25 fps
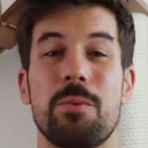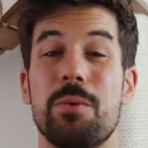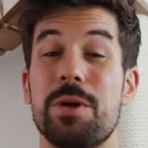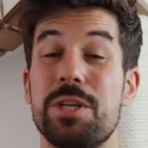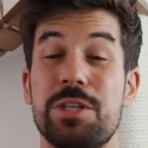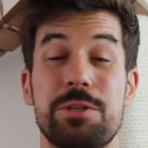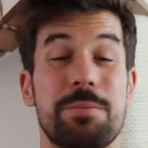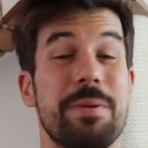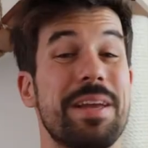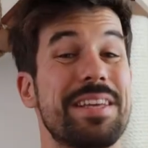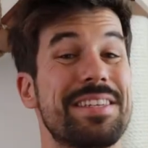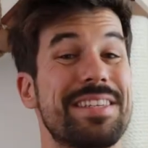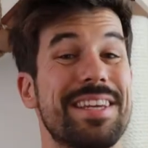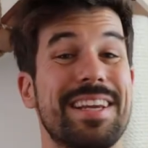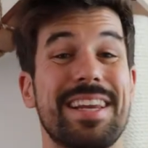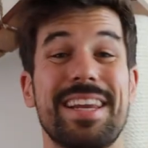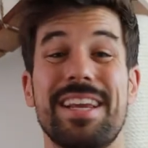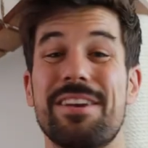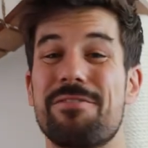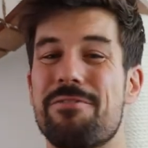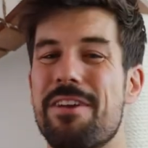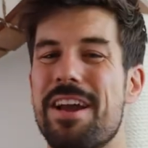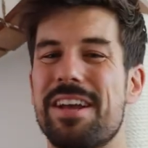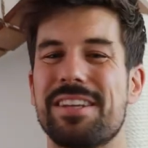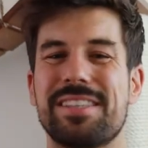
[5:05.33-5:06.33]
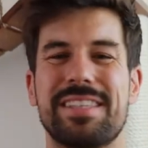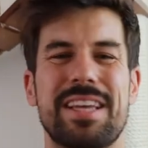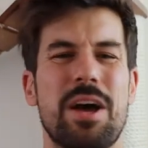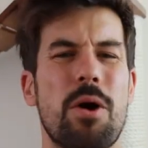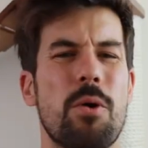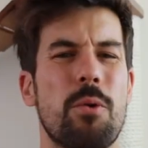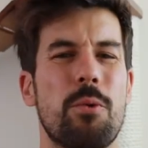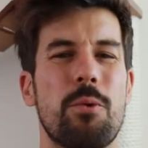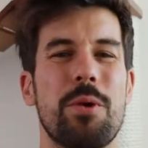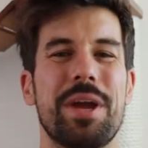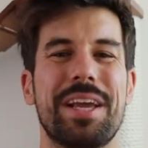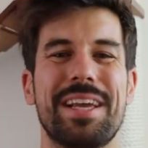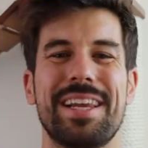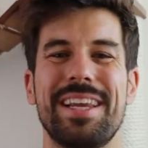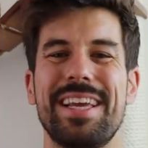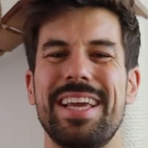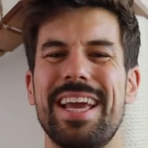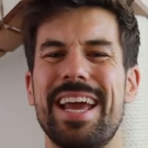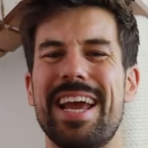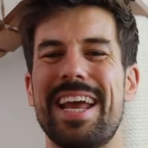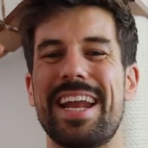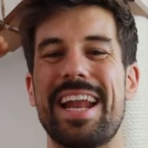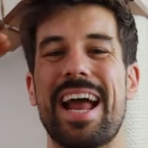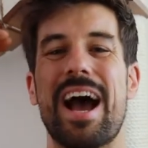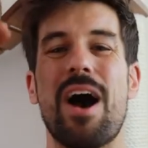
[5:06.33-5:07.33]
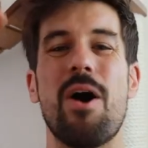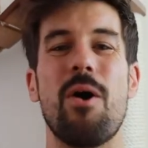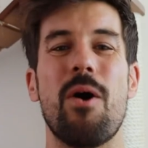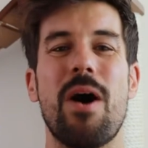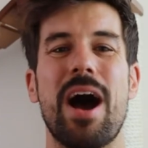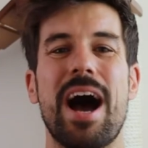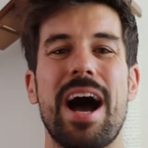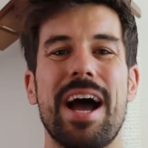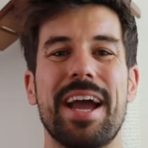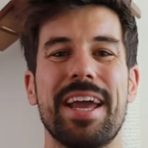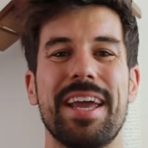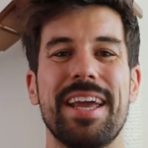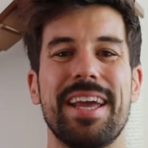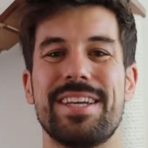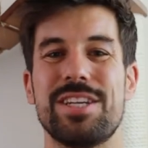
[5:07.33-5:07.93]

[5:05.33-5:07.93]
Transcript: which basically ranks how quickly and how high